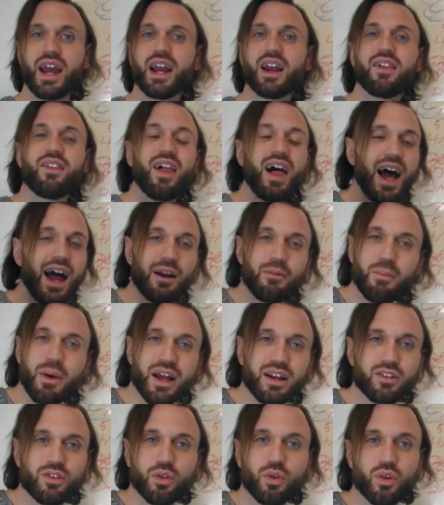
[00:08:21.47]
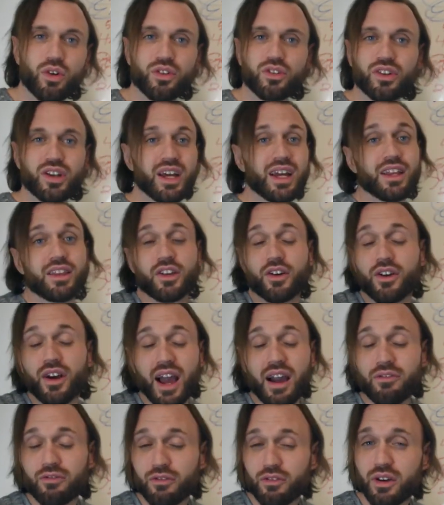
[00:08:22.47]
And a lot of mentors, they're
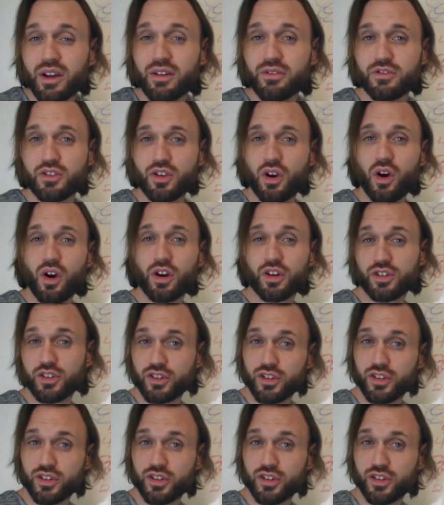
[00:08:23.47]
not free of charge.